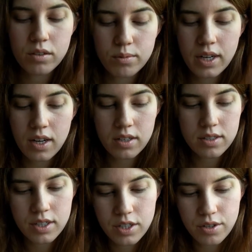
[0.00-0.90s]
What
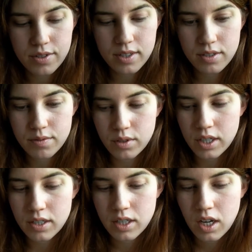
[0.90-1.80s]
else can you use this
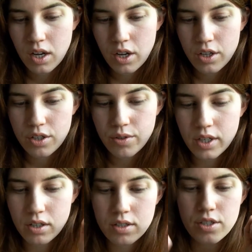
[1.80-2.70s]
for? You
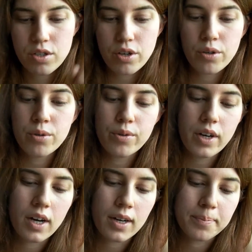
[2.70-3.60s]
could also
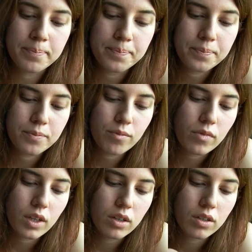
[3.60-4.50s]

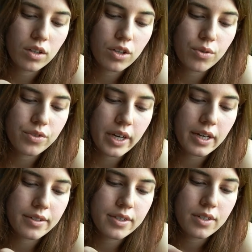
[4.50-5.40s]
use
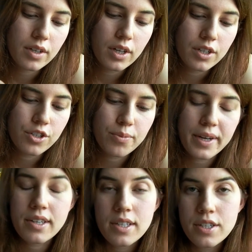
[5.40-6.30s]
it to
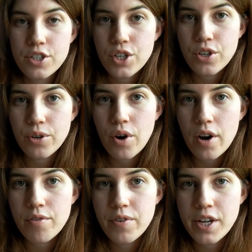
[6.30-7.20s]
mix into
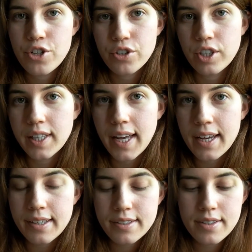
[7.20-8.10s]
your facial
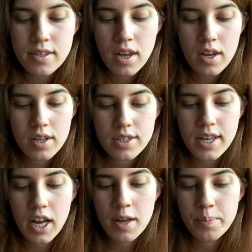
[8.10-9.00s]
clays to
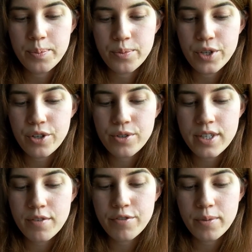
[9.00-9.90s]
help reduce
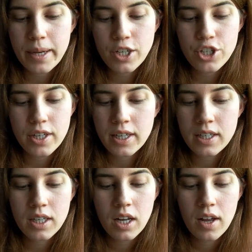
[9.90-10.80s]

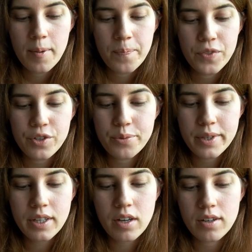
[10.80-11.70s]
inflammation. There's
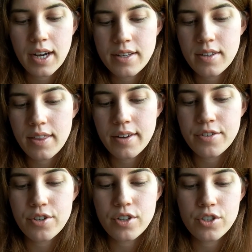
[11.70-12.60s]
really all kinds of things
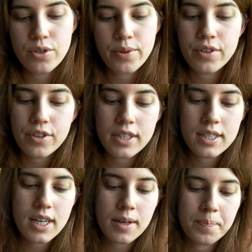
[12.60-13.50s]
you can do with green
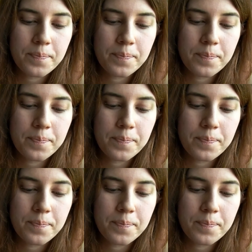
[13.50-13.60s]
tea.